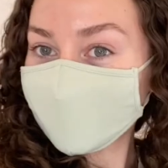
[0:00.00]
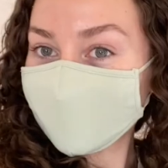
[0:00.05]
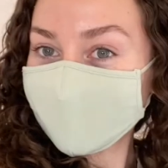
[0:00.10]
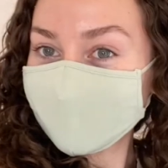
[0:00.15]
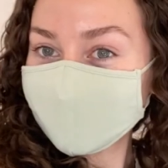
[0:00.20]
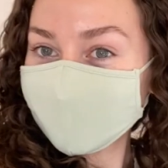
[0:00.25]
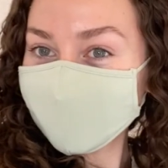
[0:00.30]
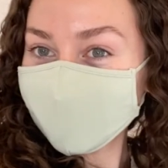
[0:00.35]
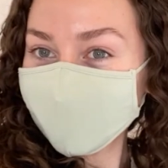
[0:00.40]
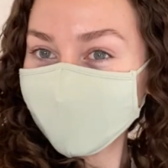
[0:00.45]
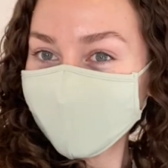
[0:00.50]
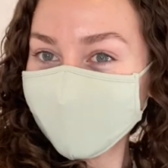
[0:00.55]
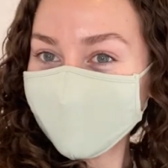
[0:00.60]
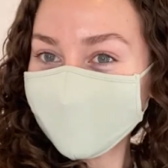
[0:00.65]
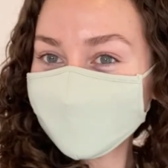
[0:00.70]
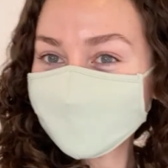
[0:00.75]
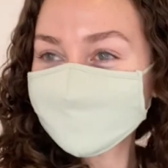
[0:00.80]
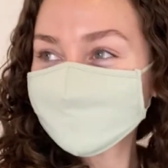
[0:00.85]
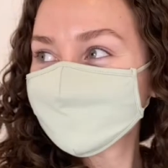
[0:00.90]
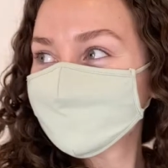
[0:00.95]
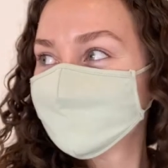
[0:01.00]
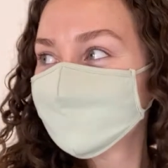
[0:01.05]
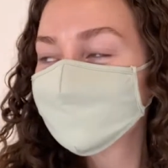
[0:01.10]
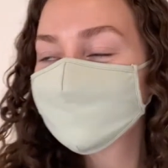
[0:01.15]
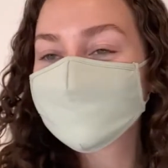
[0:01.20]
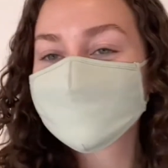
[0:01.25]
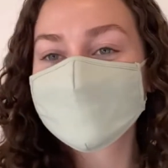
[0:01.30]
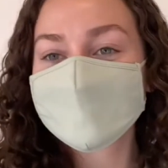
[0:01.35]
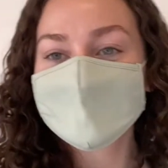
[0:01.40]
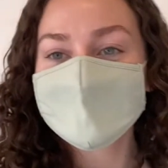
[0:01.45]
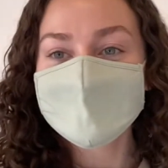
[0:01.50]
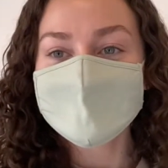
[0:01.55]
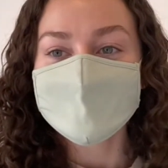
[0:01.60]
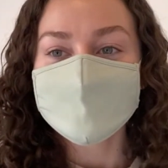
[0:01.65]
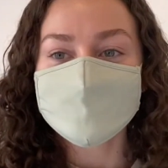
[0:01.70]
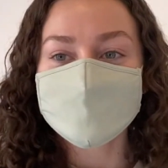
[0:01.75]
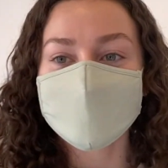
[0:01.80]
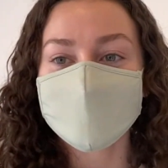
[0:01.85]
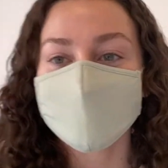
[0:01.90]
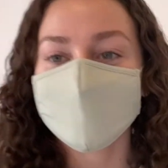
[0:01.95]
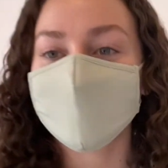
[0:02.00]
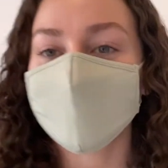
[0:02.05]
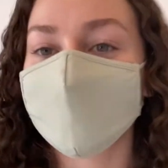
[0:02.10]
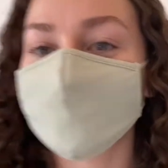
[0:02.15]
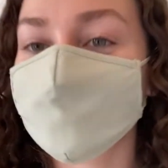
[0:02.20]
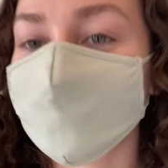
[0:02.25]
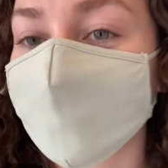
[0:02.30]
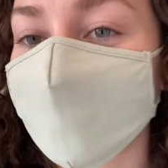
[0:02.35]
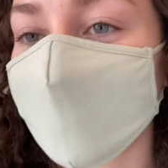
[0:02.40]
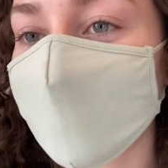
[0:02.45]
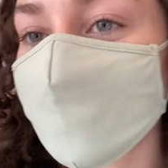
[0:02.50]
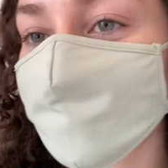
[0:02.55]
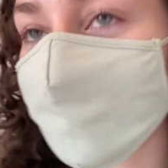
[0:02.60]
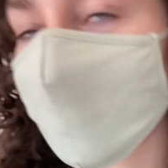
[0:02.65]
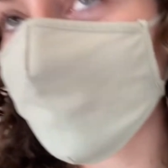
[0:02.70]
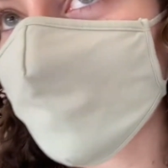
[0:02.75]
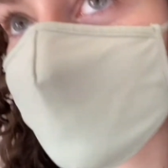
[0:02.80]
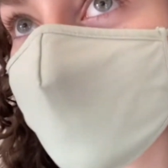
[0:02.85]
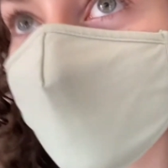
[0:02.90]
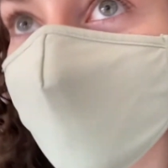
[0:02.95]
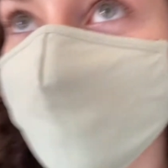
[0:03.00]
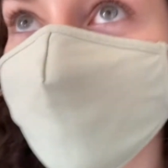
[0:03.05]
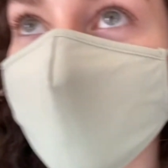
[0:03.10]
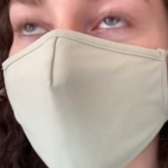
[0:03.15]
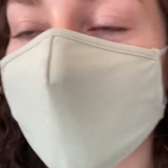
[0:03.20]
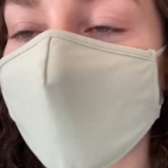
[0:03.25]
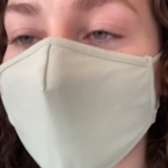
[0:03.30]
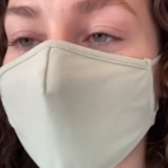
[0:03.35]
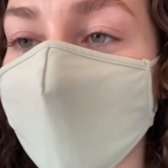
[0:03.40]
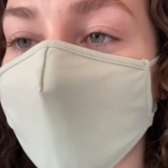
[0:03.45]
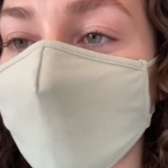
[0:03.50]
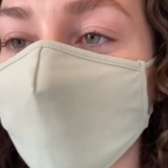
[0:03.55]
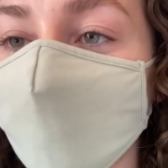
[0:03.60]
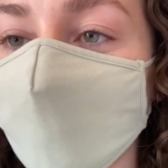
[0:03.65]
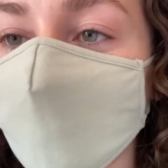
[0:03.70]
And yeah. So I'll show you guys where I'm sitting right now.